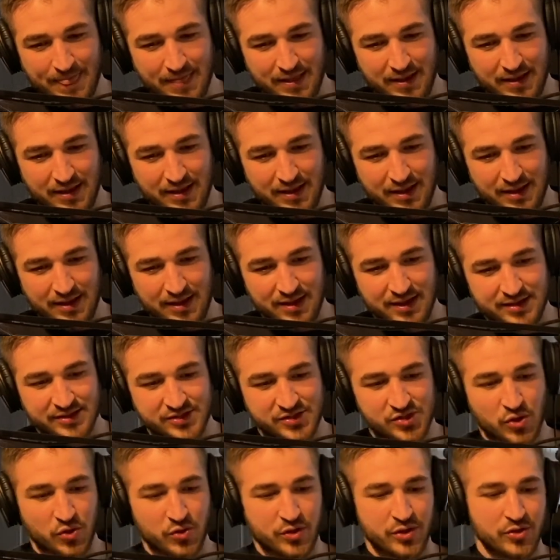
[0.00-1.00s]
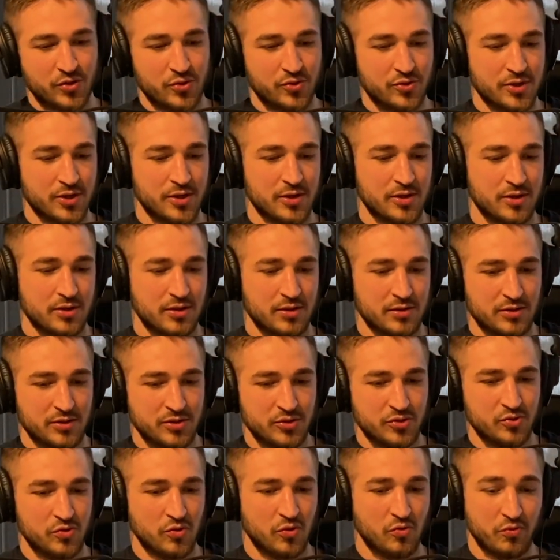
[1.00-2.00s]
And so you
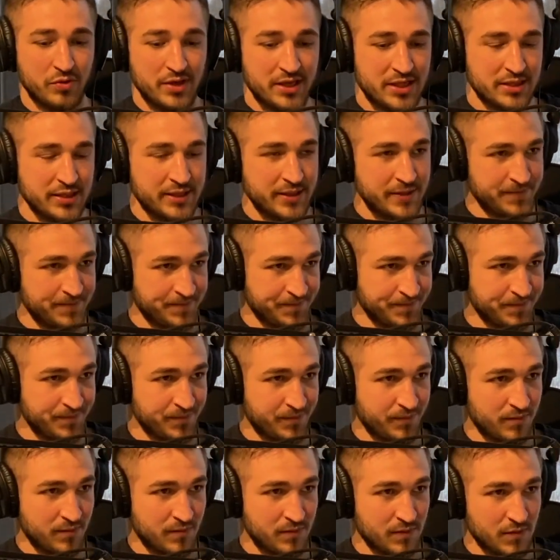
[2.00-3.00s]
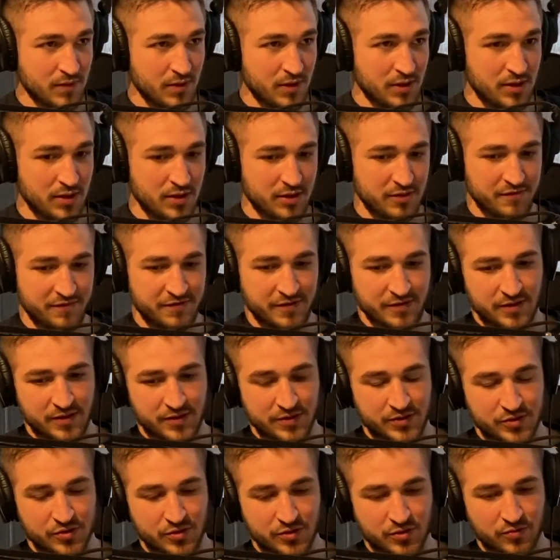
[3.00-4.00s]
do a weekly. You're filling out
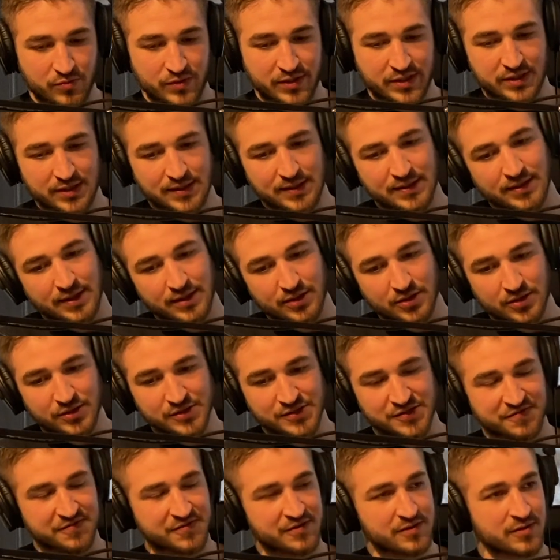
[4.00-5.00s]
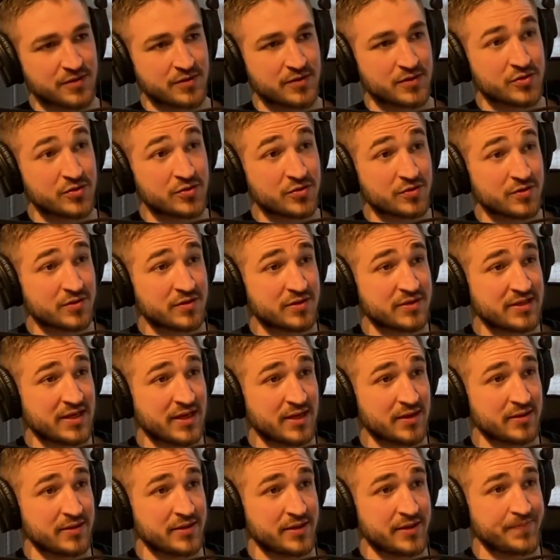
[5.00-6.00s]
the journal weekly, and then you're also filling out the journal
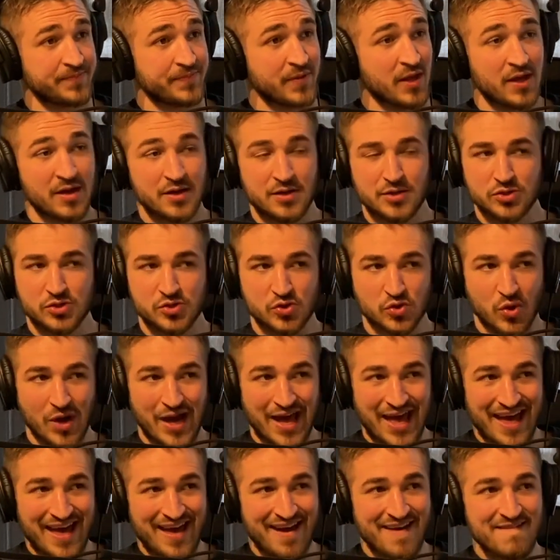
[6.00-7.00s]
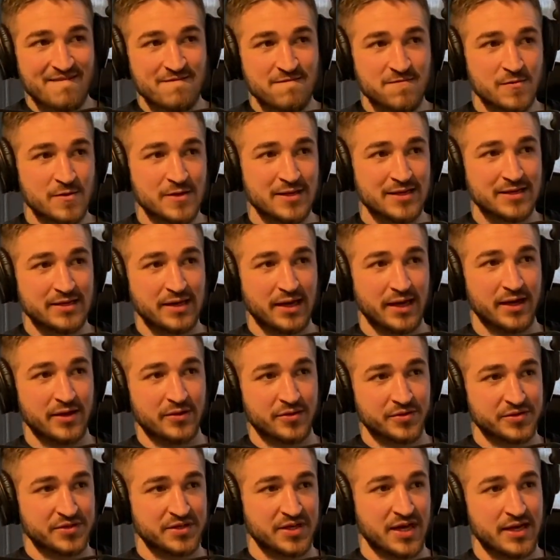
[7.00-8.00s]
daily. So every day of
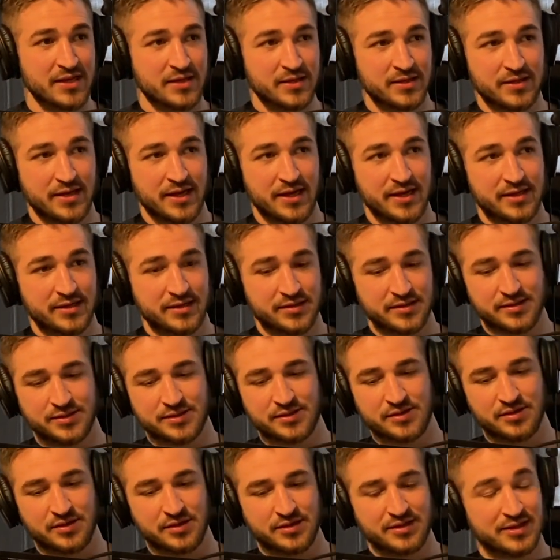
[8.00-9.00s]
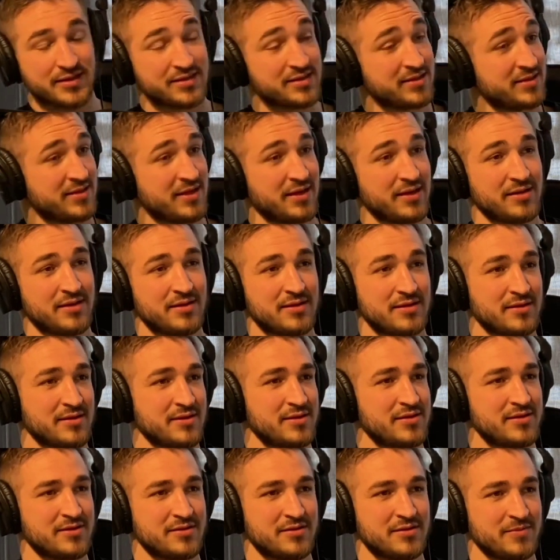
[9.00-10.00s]
those 90 days, it doesn't take long.
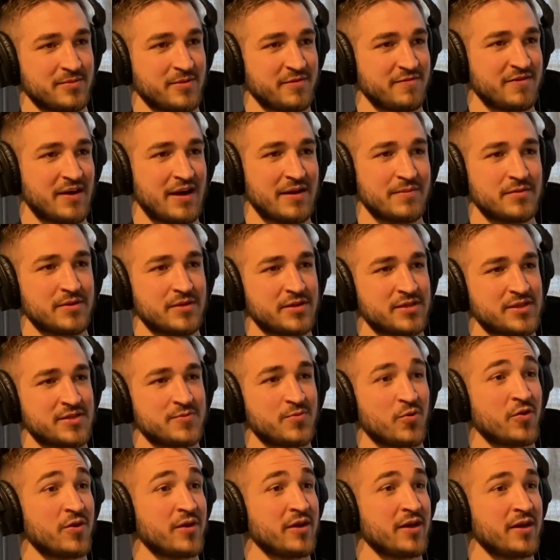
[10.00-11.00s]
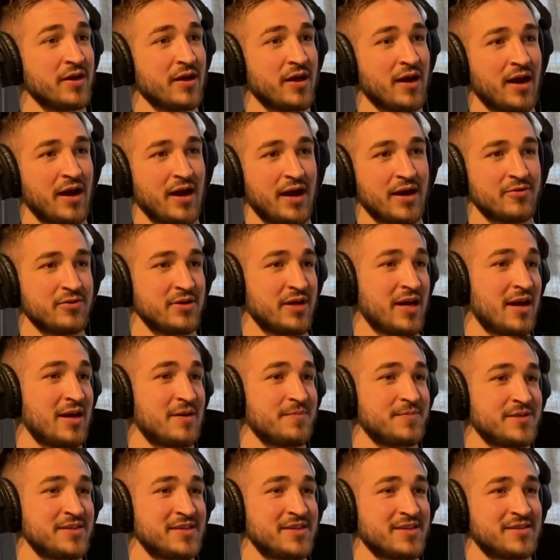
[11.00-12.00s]
It just took me 5 minutes. This morning, I got
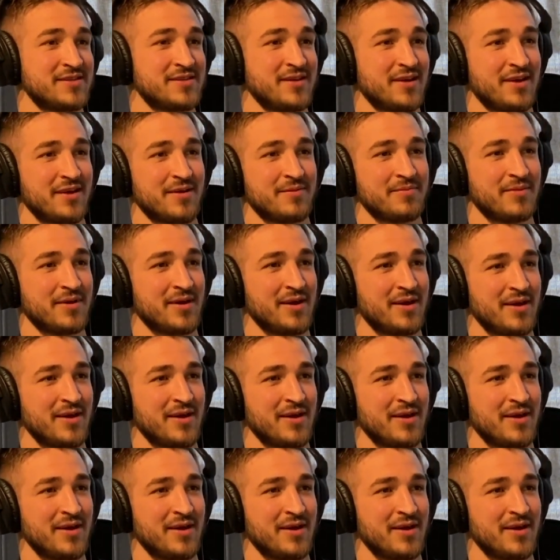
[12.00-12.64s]
up at 6 a.m.